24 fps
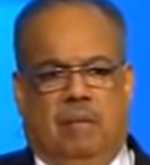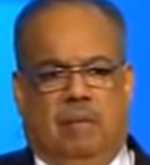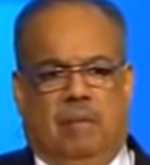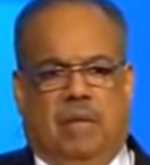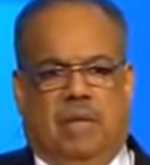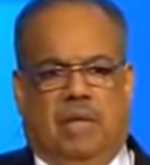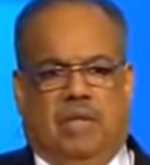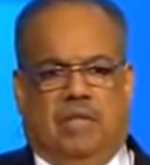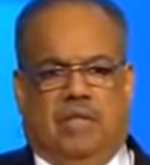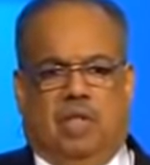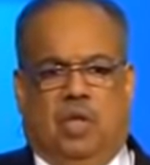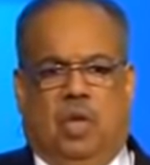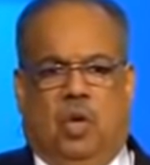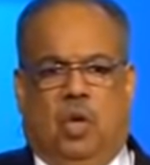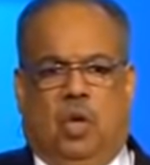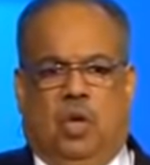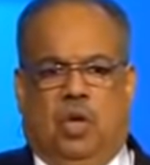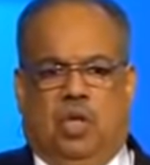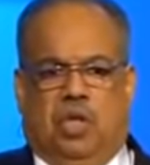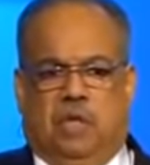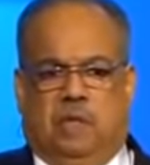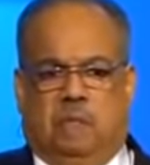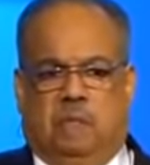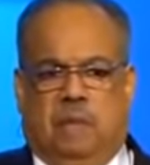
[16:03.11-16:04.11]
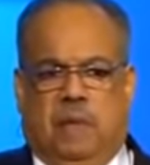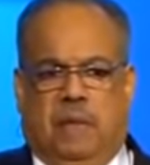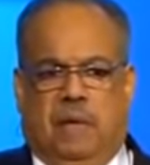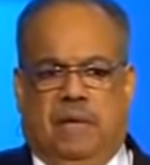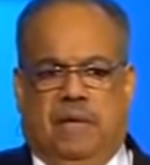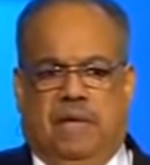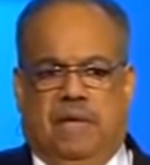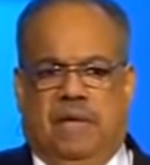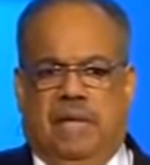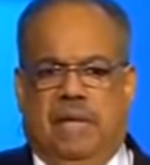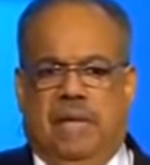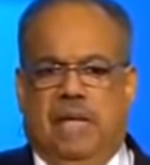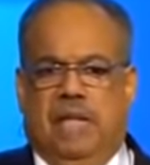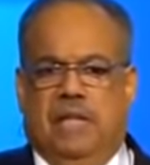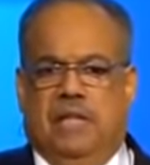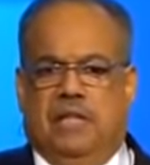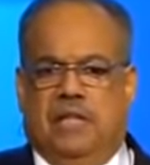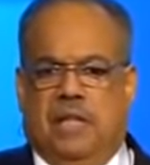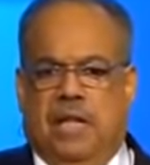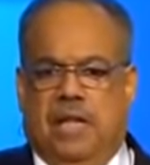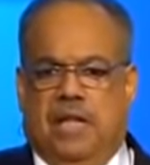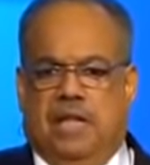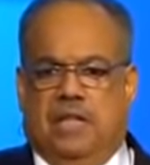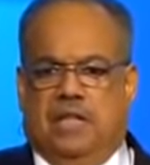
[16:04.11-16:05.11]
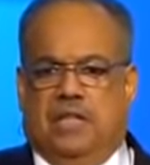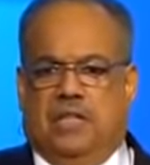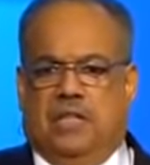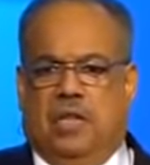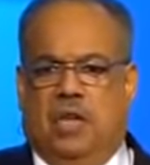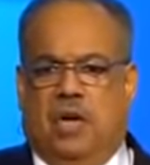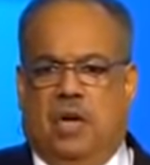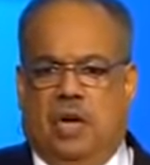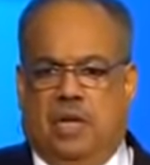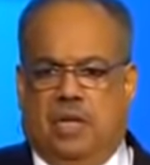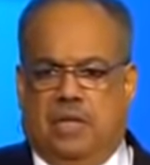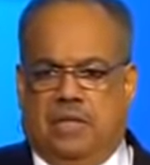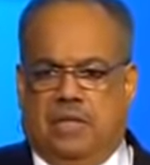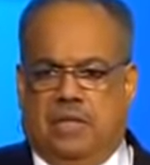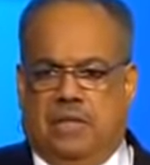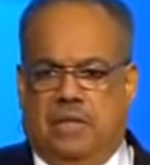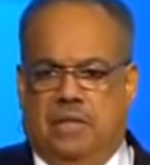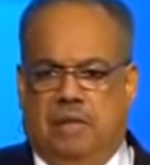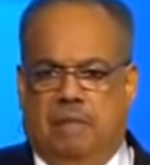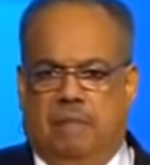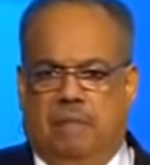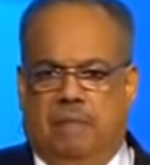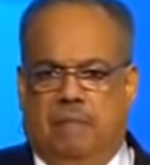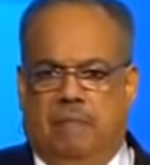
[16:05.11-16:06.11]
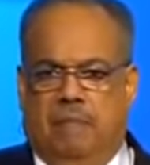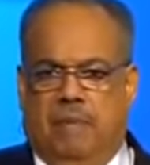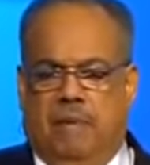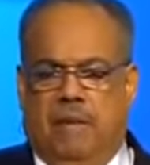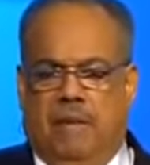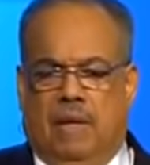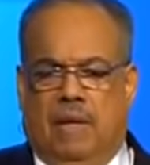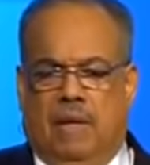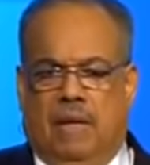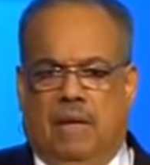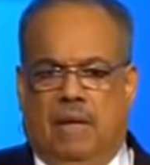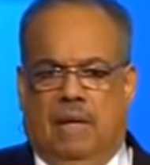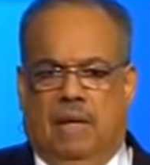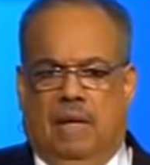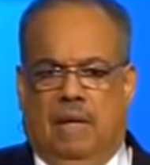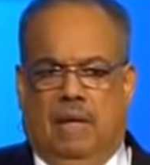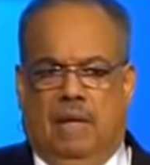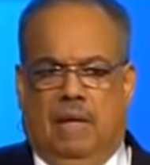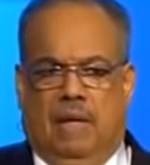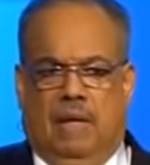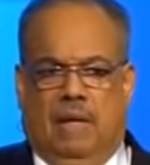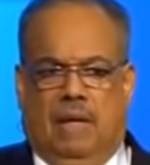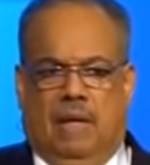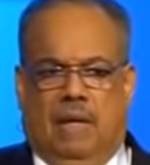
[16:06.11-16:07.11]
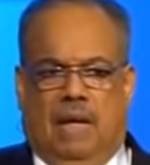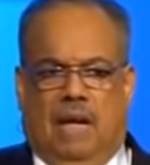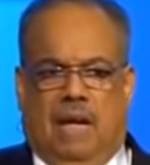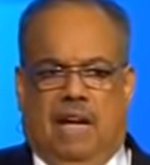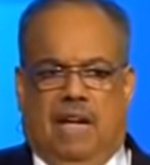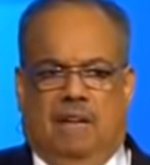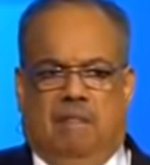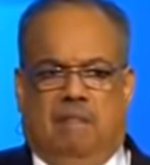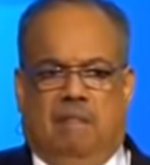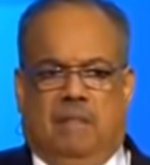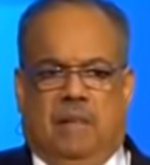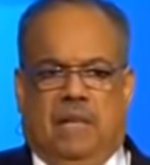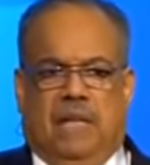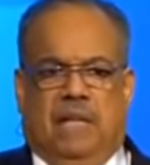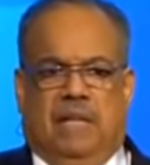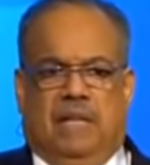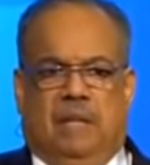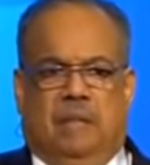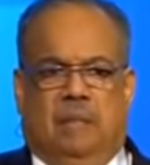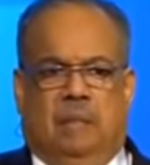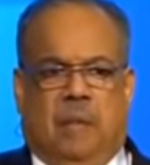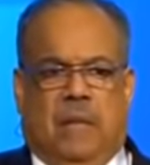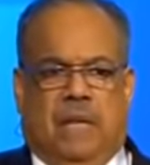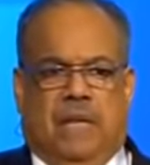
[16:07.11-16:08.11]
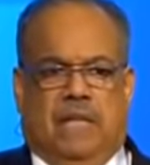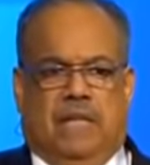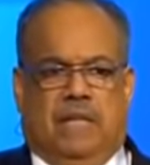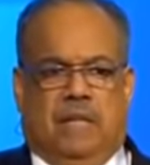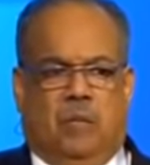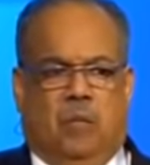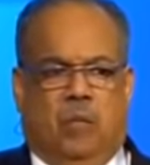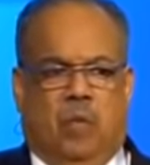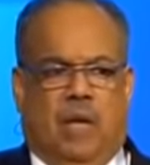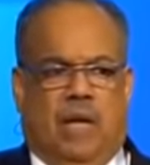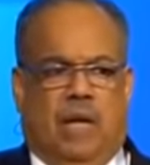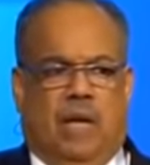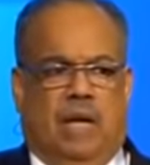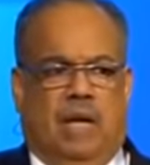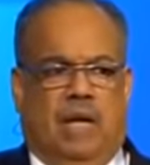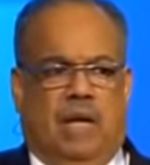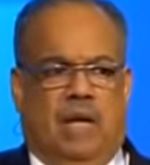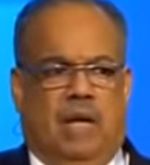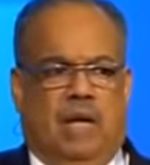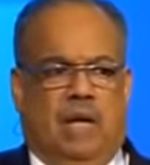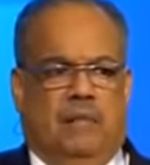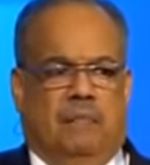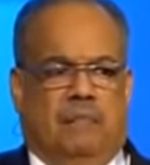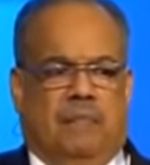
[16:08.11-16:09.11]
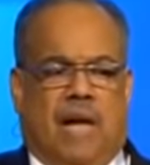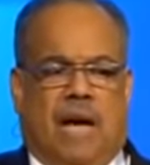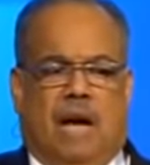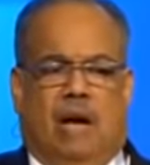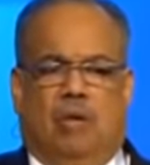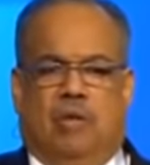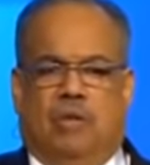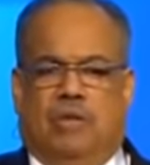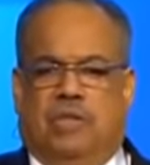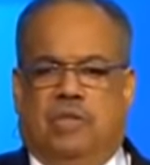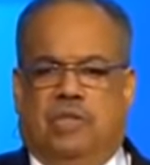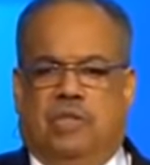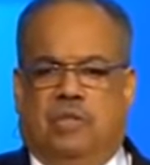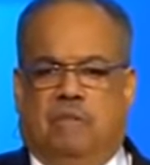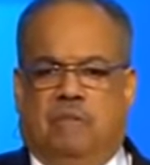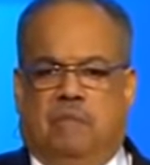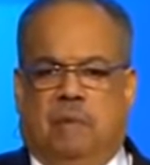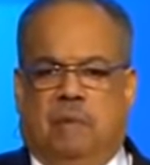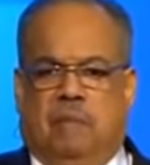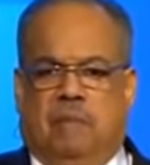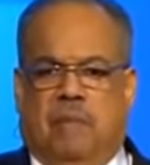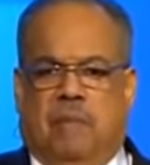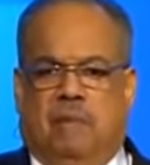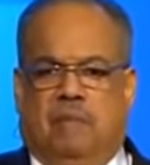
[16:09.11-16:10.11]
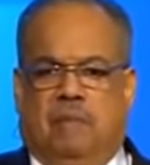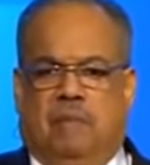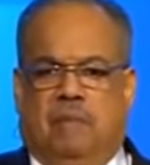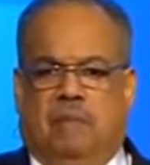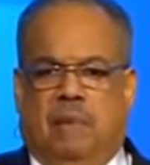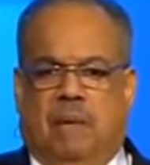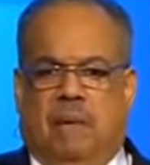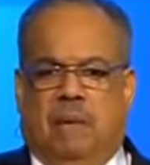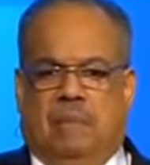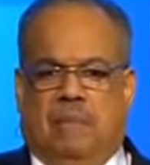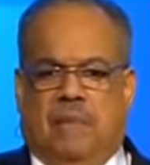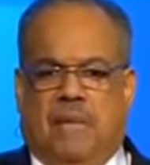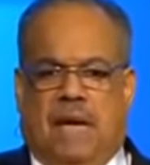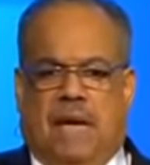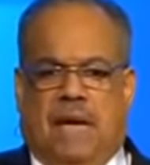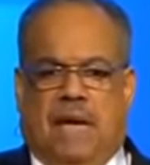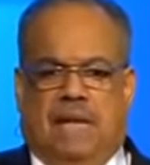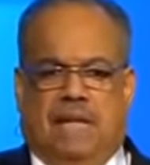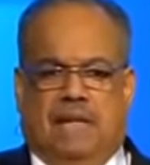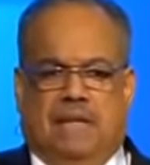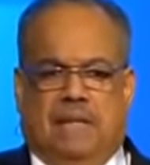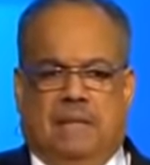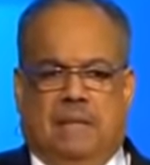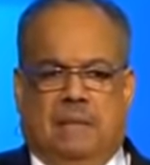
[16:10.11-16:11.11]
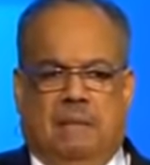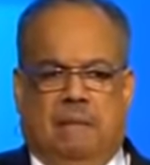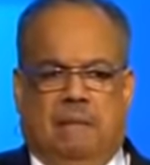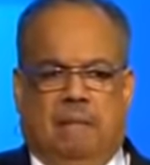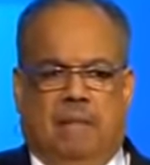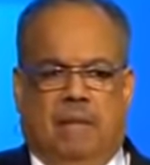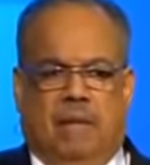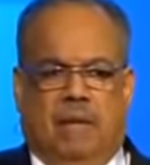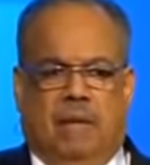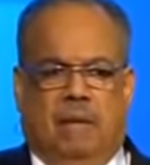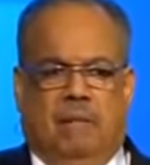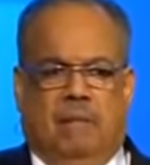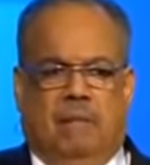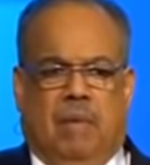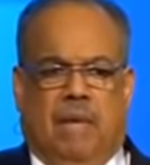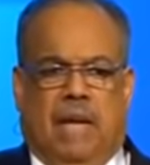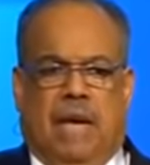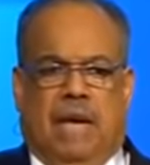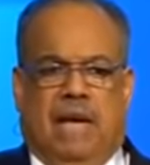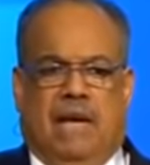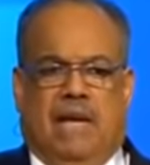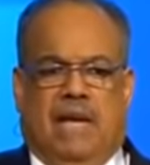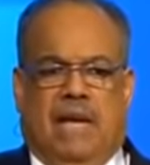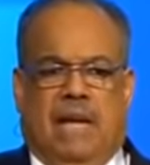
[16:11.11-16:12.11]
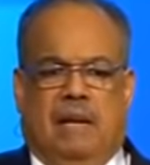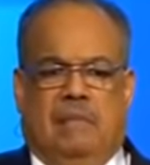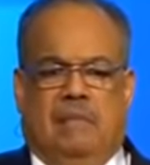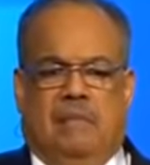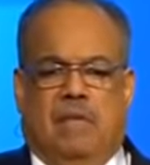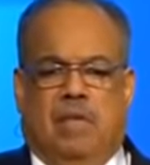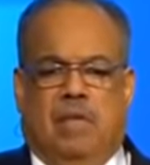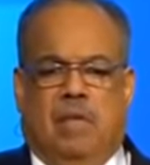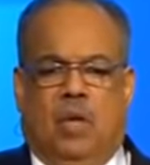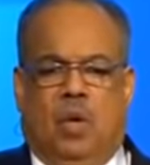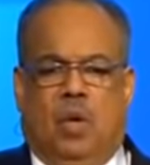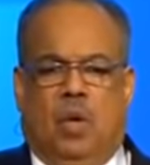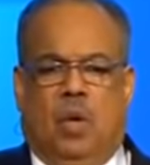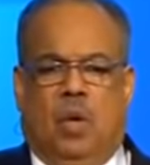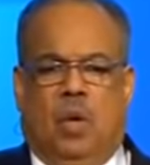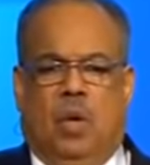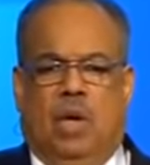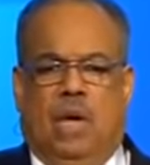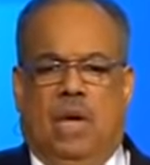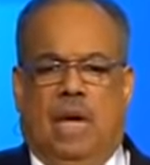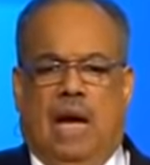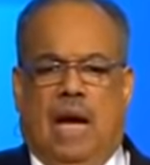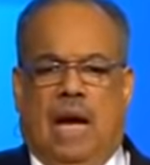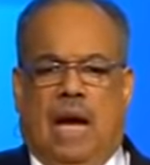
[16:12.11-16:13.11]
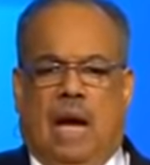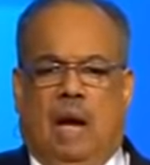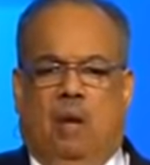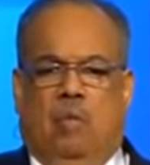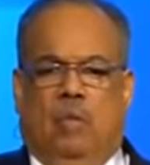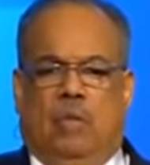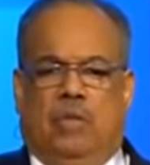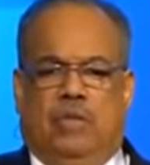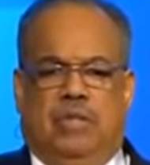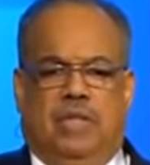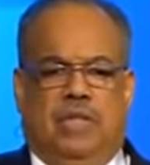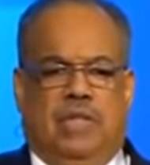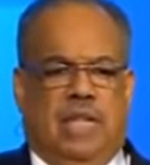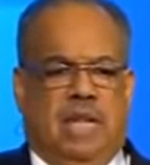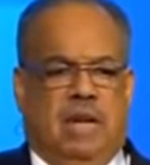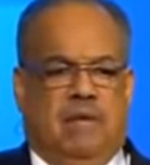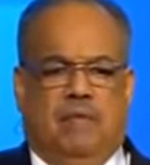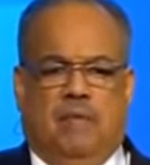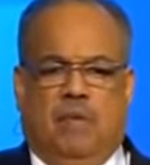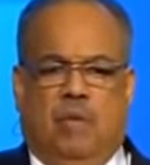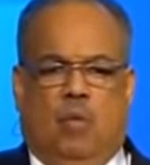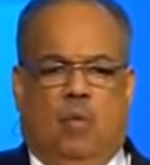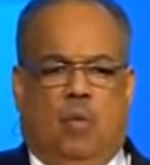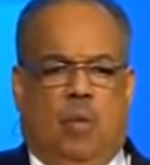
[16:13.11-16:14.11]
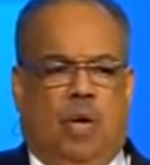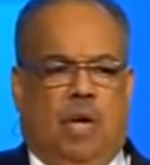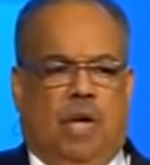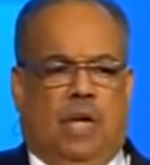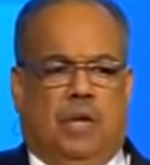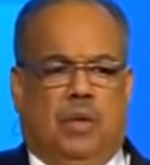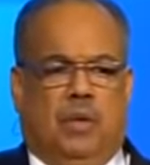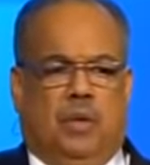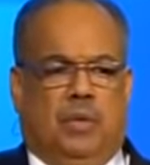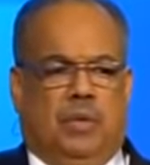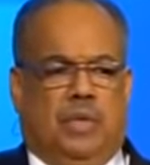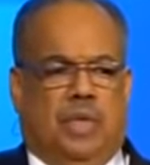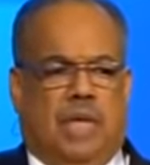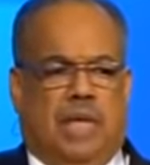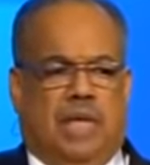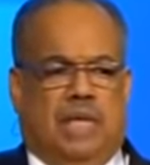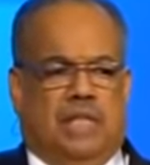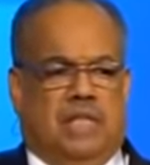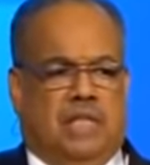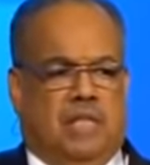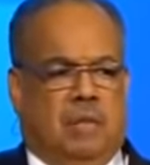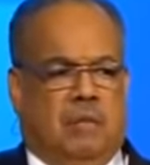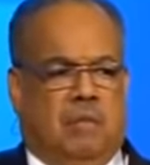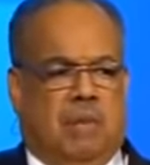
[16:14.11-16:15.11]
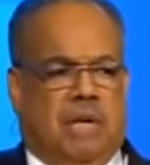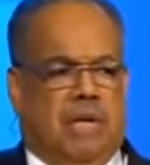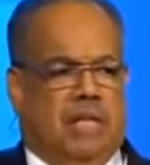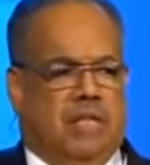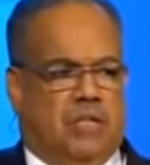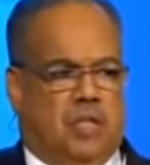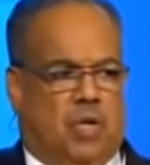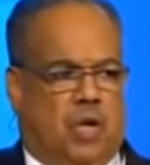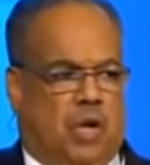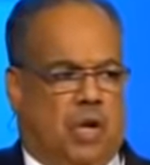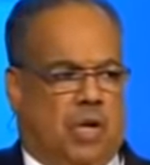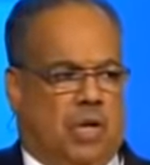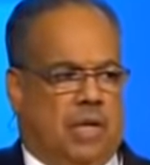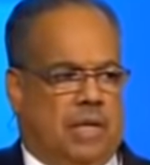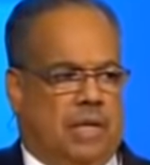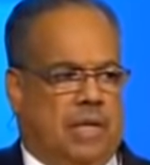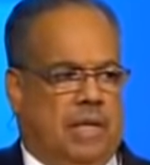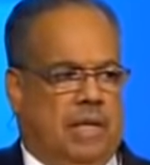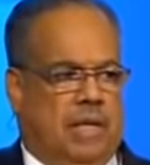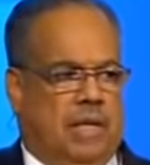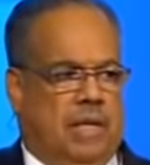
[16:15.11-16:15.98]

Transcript: Because the Holy Spirit changes hearts. Amen. I have been in the place where thousands of people have been baptized, but I came to know I was never the one who changed anybody's heart.